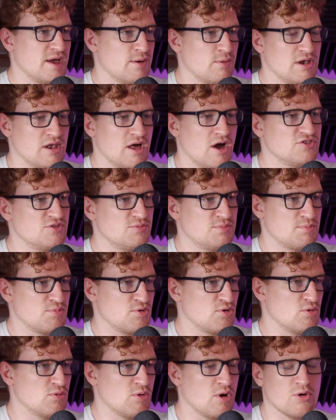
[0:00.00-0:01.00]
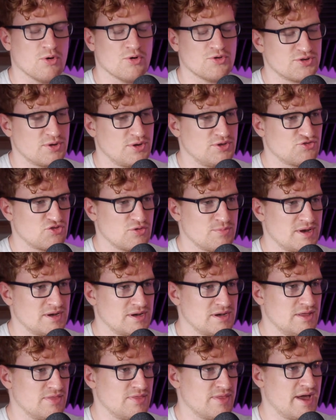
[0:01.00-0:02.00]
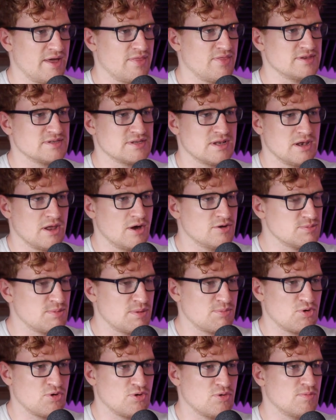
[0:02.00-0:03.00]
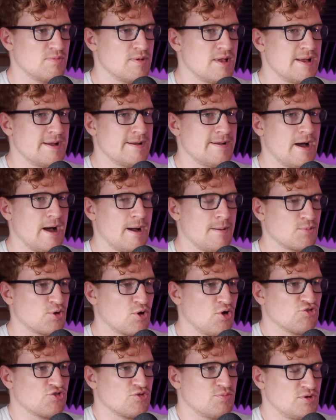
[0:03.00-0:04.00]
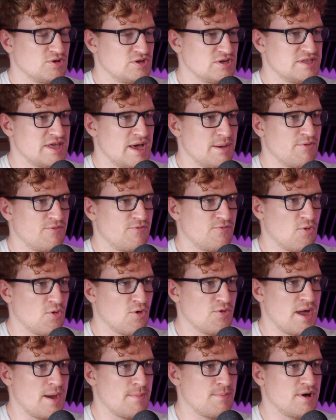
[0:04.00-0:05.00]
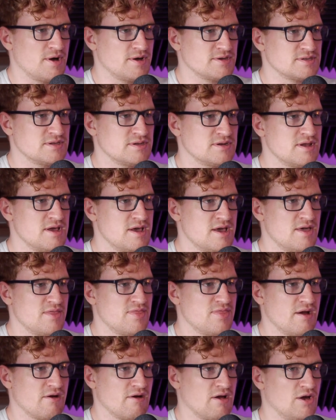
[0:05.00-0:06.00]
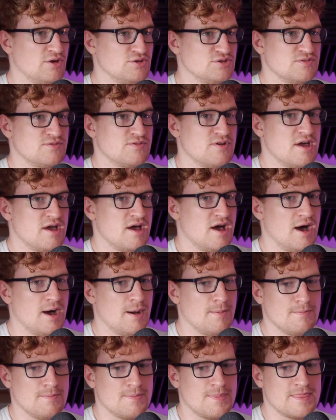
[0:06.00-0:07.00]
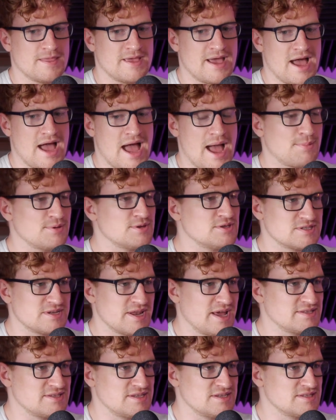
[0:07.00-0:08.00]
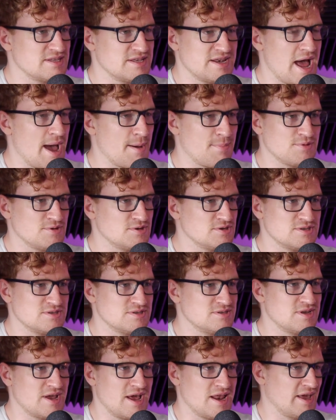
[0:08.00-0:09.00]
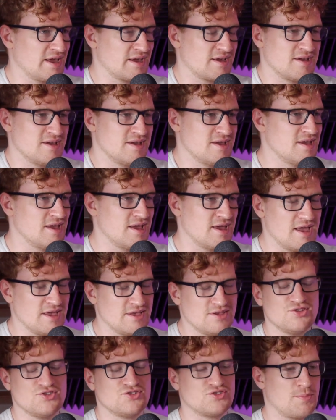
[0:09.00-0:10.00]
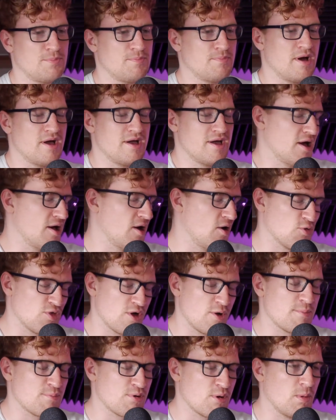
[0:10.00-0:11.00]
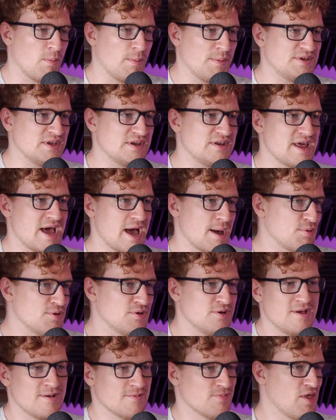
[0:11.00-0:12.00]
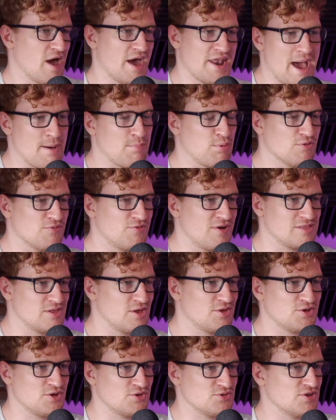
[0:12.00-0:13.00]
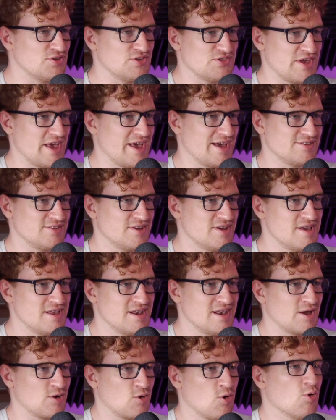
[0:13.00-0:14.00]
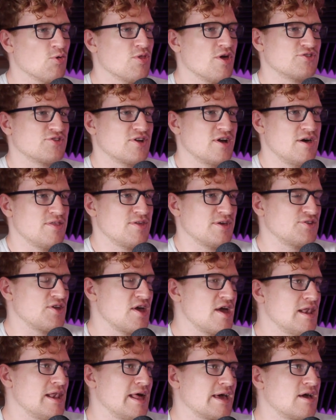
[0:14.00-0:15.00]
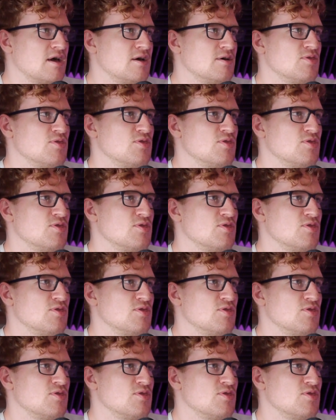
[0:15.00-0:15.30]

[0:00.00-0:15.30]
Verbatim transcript: there were loads of people who were also instrumental in that. Mm. There's loads of people who um, contributed to that before that person. There are loads of um, happenstances that happened that like, so, although it probably didn't happen, an apple fell on Newton's head, like all those kind of things. Mm-hmm. Like